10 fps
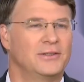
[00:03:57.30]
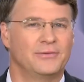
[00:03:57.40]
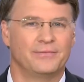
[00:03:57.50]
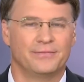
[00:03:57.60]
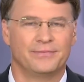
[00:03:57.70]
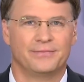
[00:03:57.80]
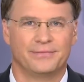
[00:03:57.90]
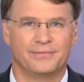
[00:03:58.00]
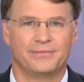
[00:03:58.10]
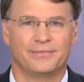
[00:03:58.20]

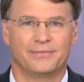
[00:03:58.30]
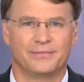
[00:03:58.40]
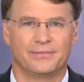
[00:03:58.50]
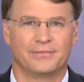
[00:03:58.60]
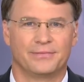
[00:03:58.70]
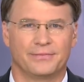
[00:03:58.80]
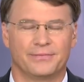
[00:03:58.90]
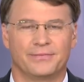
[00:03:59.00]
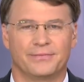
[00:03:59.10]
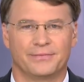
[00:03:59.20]

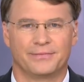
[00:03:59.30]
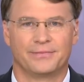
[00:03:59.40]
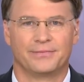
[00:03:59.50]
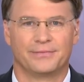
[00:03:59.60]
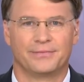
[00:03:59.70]
This person isn't speaking.